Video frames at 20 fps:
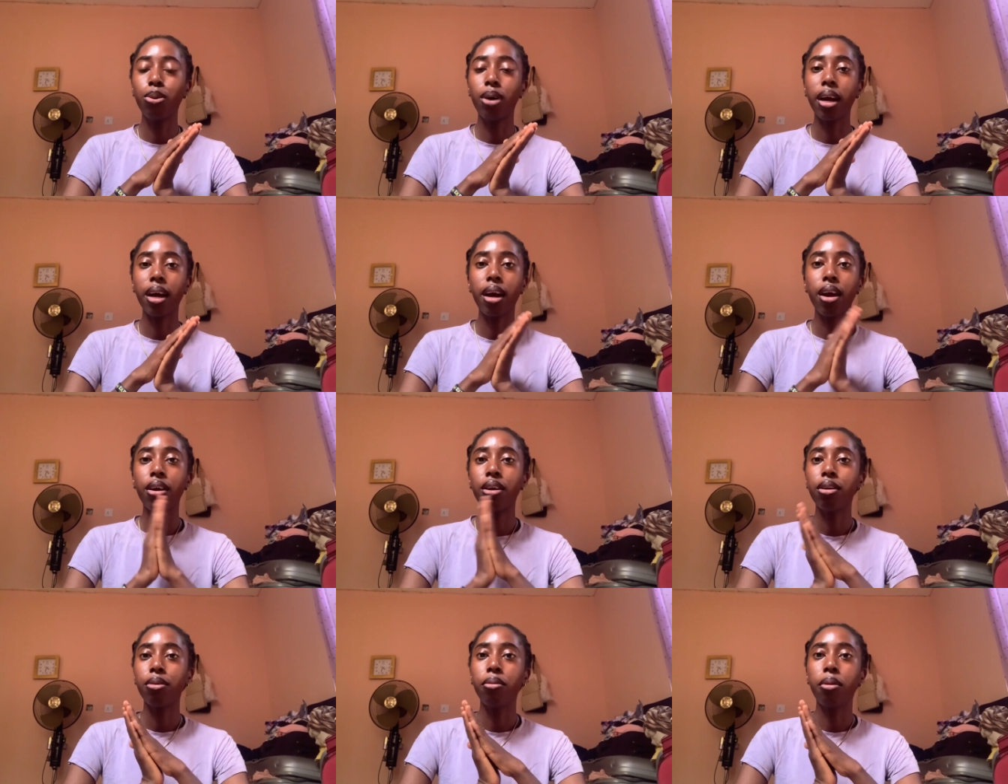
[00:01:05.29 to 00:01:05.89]
I
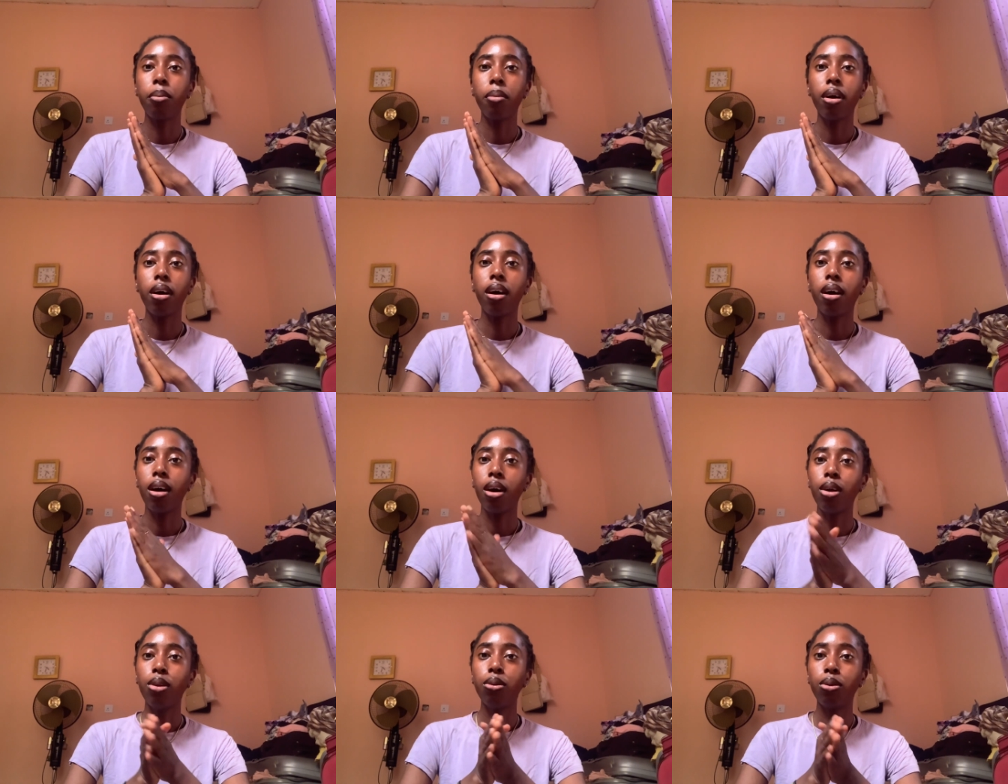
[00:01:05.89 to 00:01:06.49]
can't remember
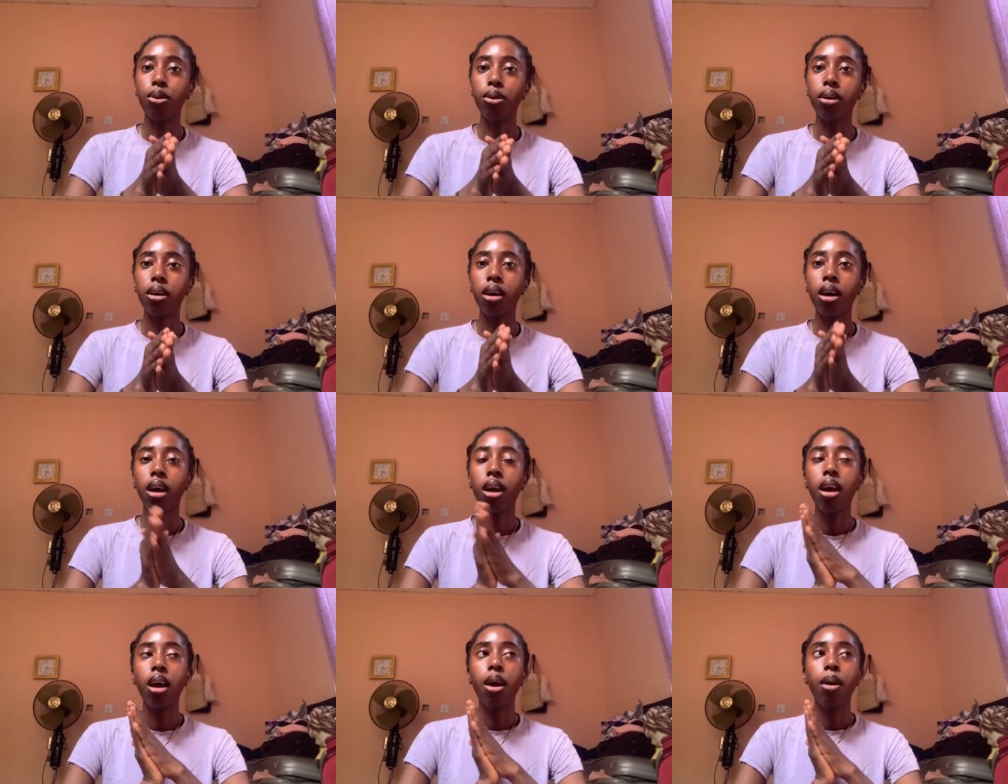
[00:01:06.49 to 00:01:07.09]
how long.
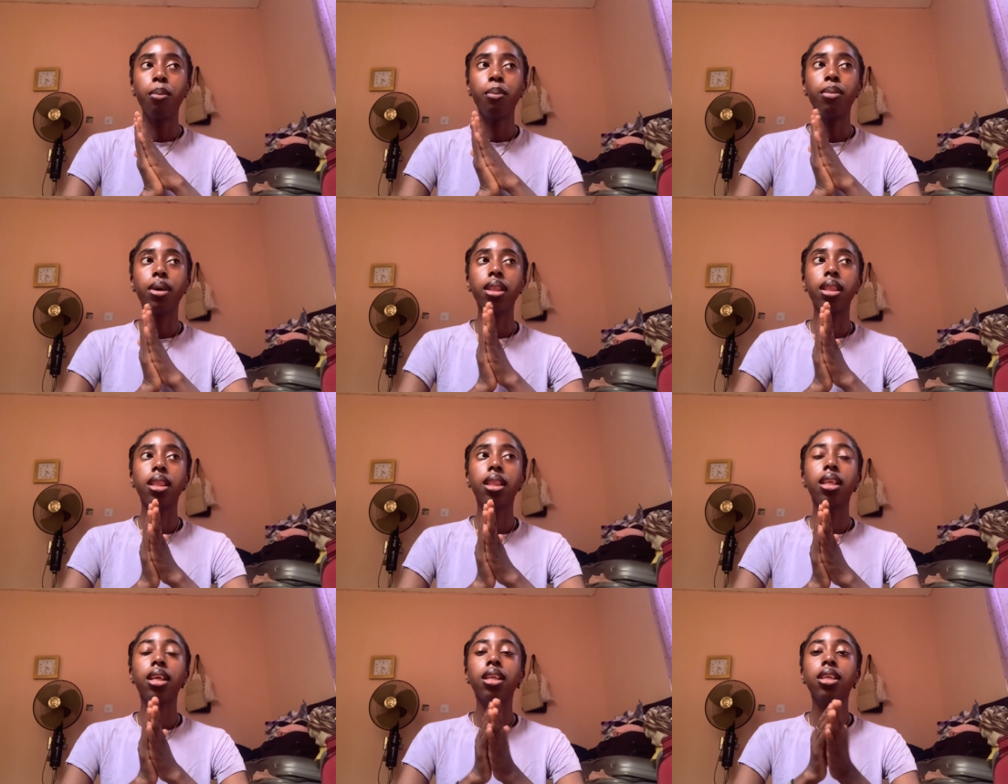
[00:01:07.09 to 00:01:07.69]
But the
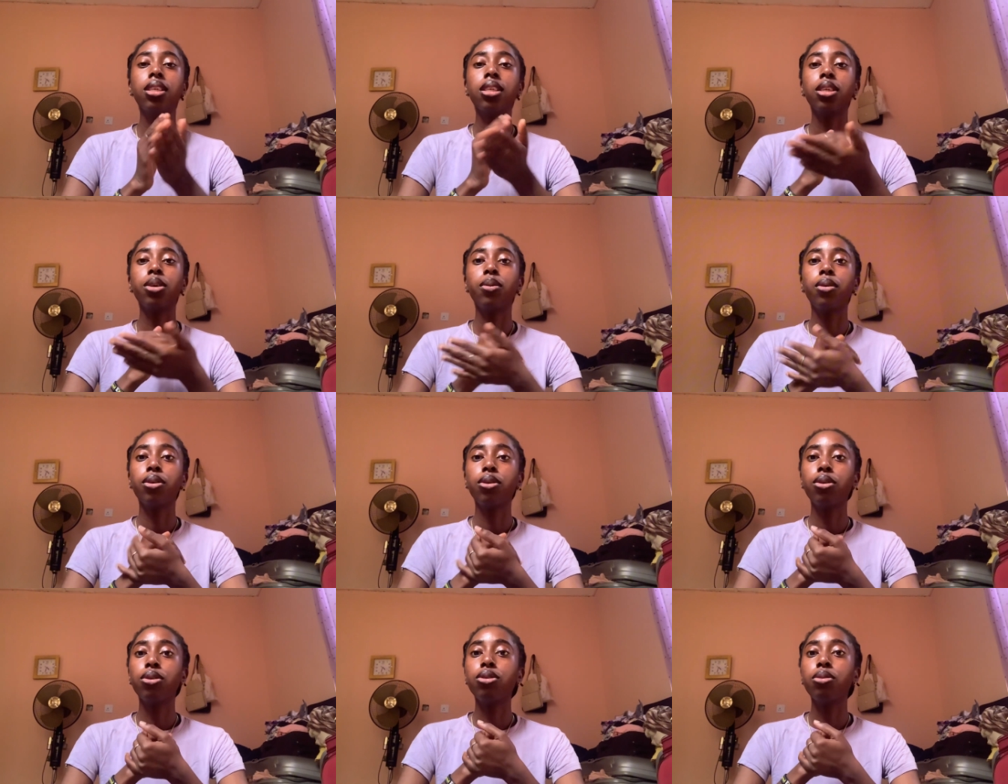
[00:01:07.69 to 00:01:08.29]
thing is, they were
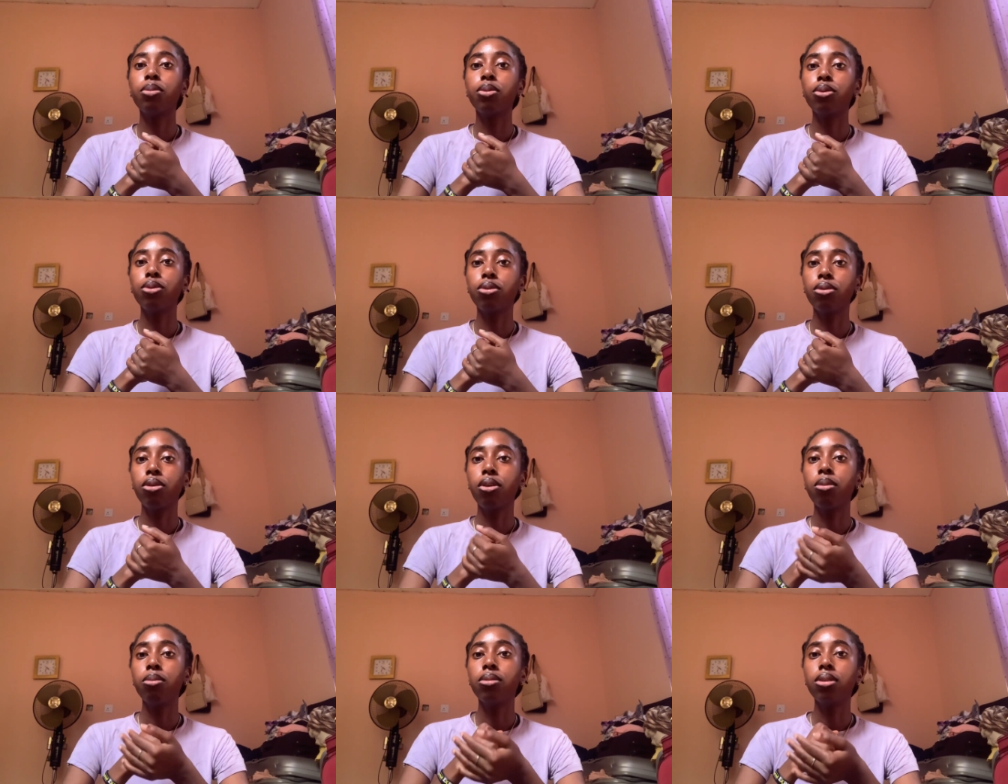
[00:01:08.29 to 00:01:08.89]
not supposed to
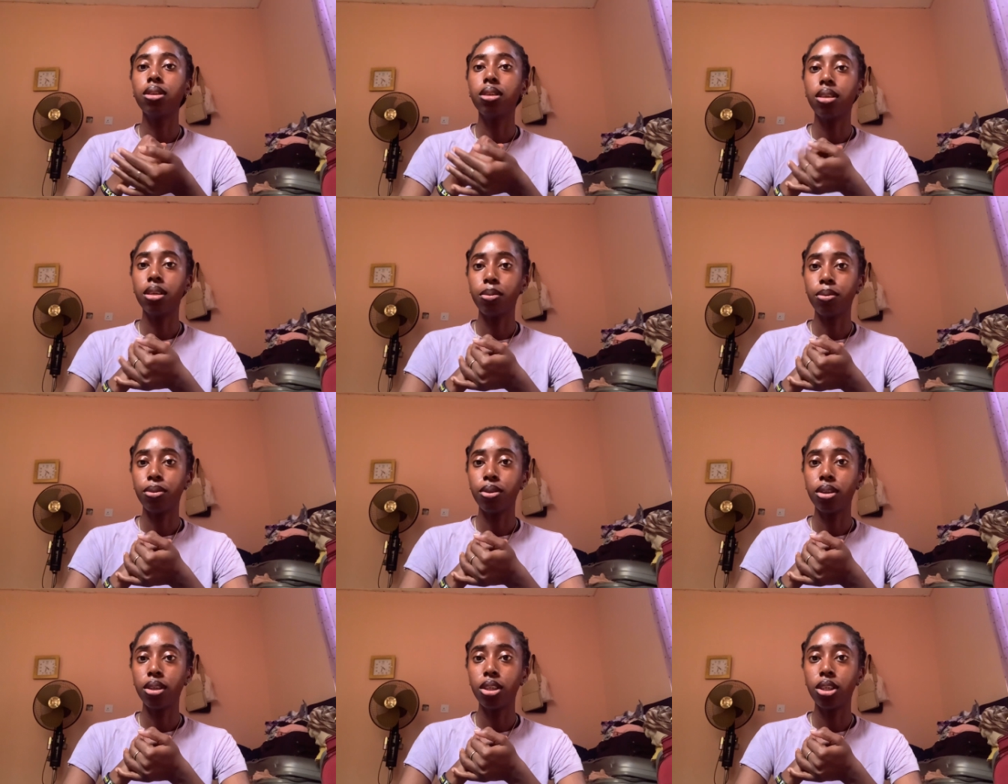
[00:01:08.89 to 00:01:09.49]
come to
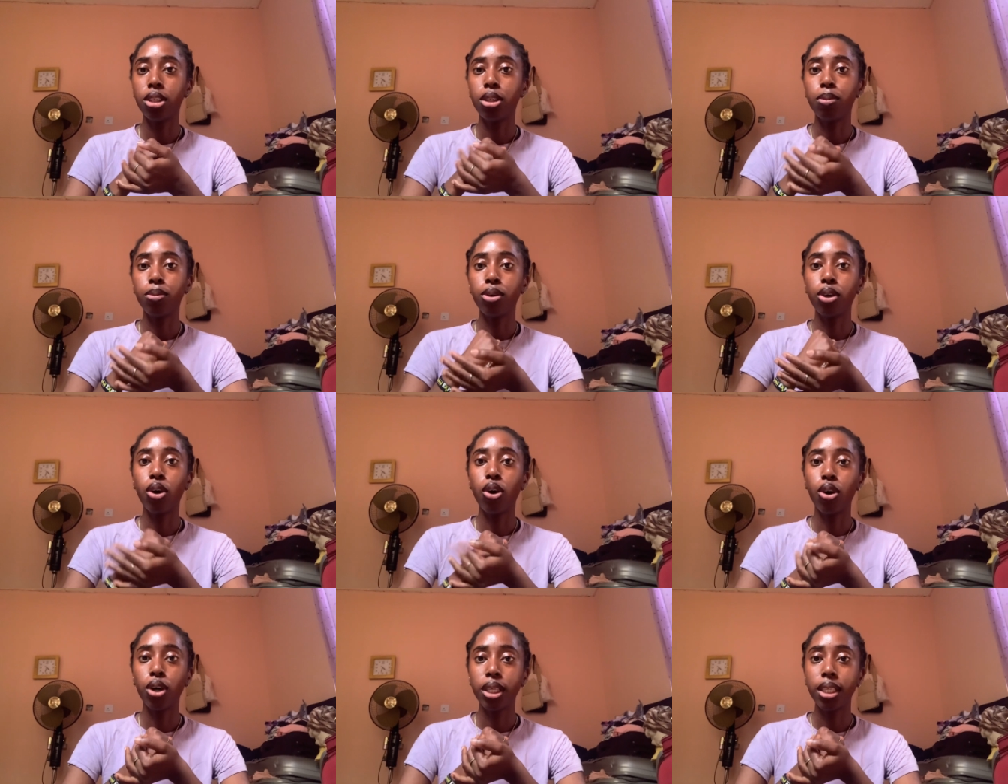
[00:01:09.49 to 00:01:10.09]
demolish
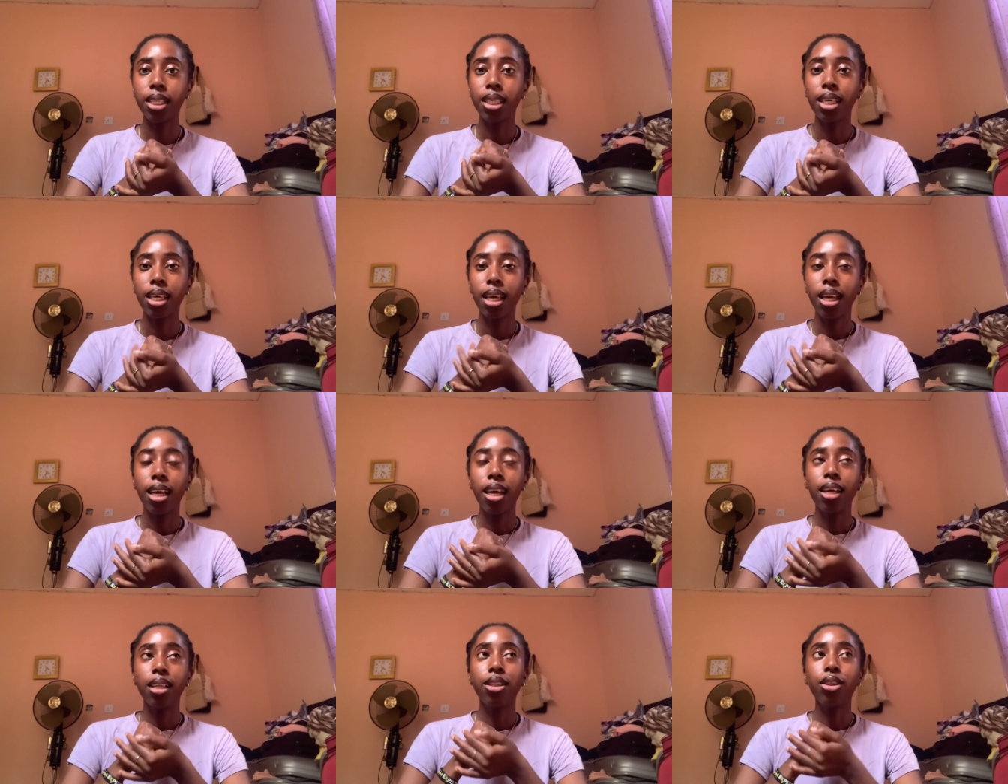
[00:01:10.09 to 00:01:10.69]
because
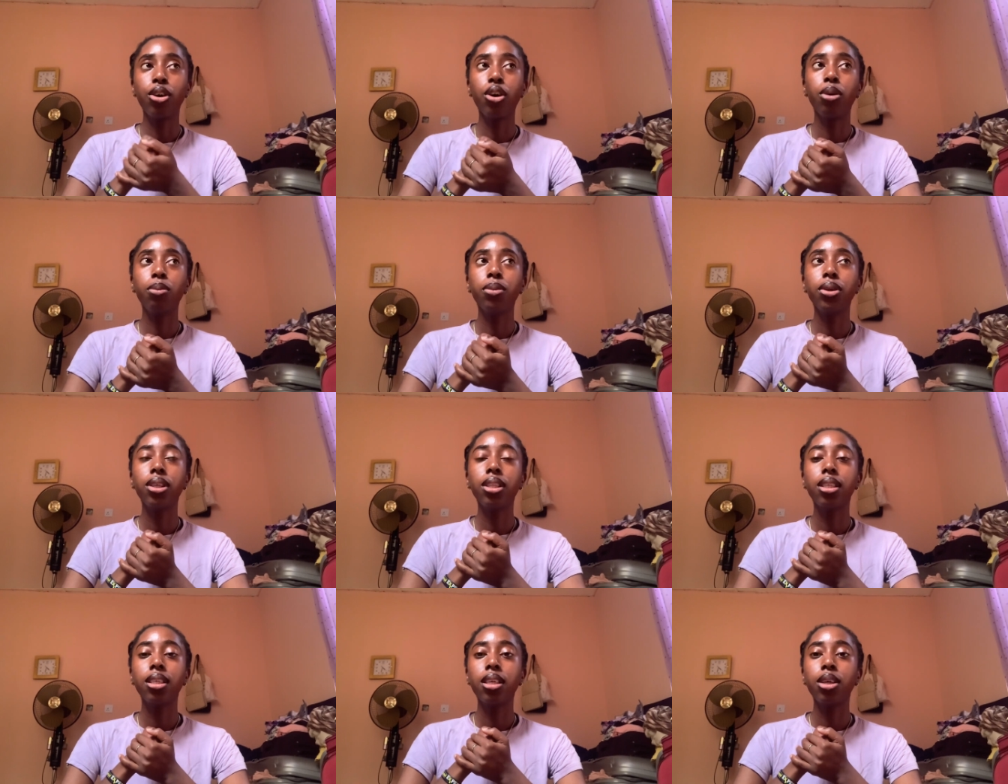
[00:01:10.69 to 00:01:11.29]
the
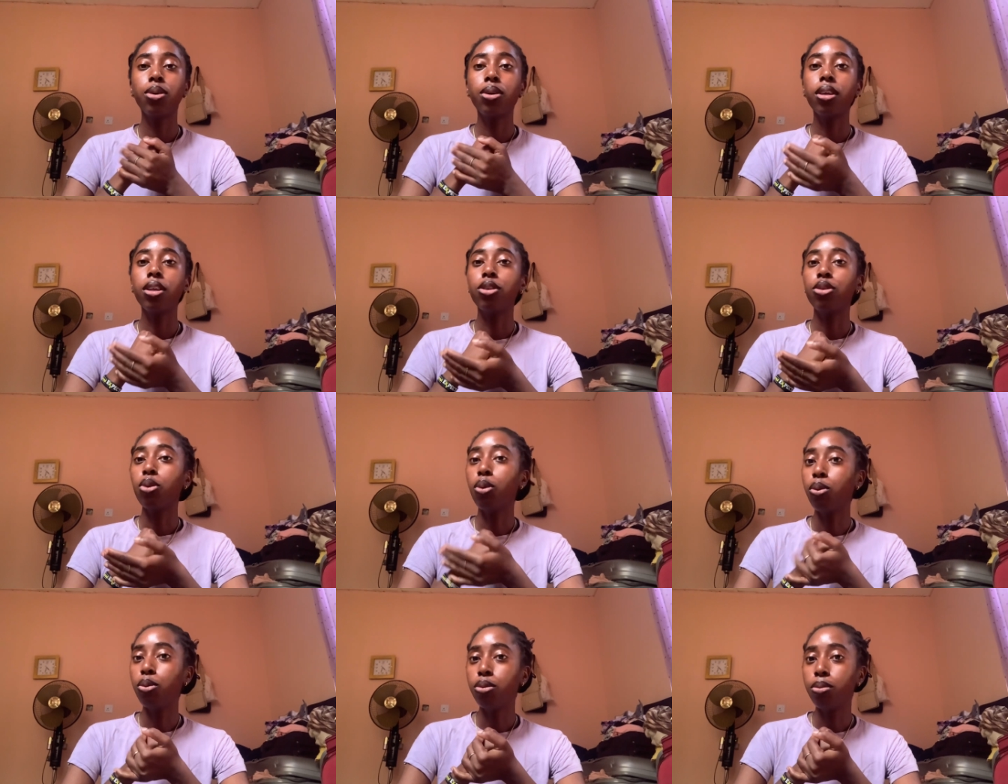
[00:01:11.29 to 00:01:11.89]
community is
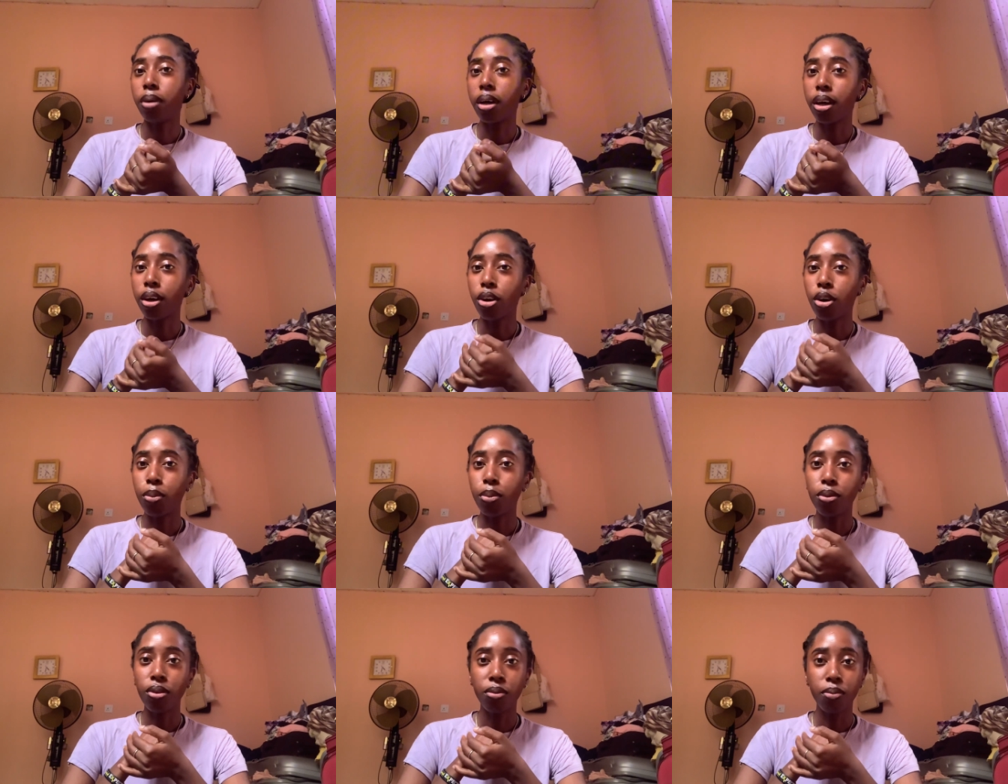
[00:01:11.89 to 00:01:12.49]
owned by a
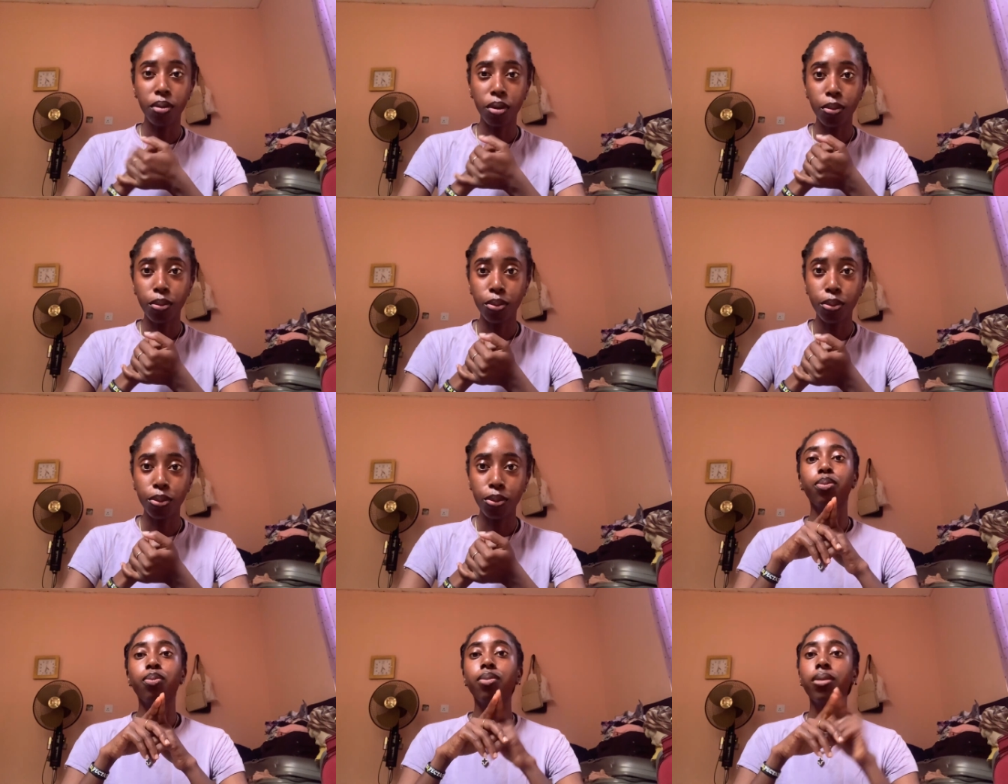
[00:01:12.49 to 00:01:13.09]
couple of
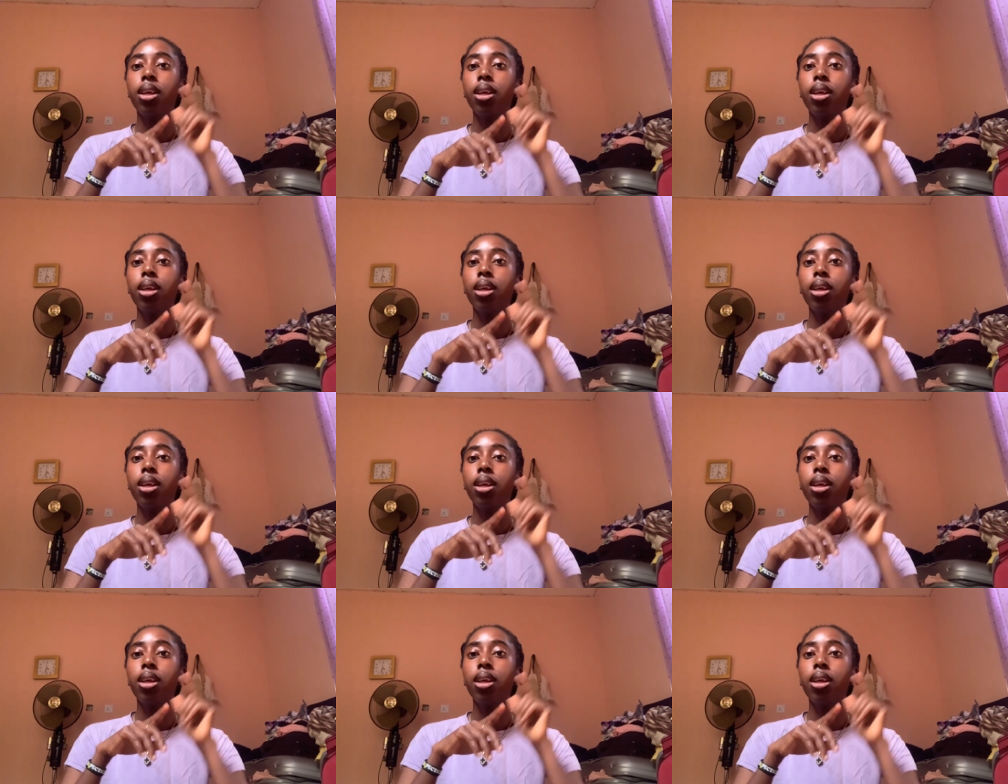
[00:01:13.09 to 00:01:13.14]
people.